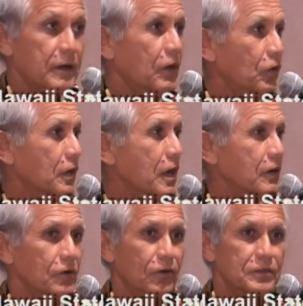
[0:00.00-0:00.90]
Hello,
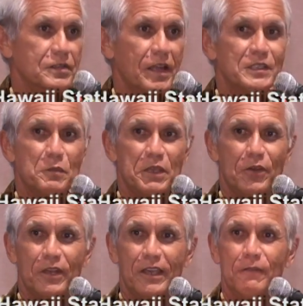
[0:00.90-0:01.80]
Akako. It's nice to be
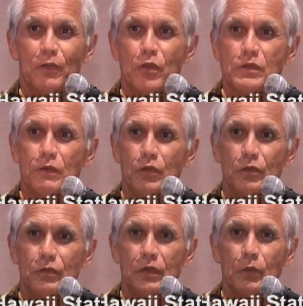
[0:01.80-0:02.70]
here again. For those of
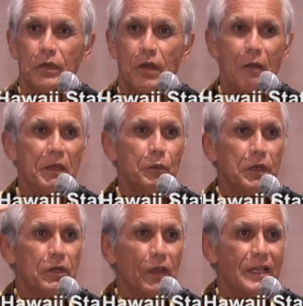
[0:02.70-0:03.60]
you that were here, how many were
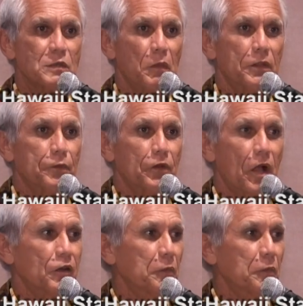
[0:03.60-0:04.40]
here last month for Dr.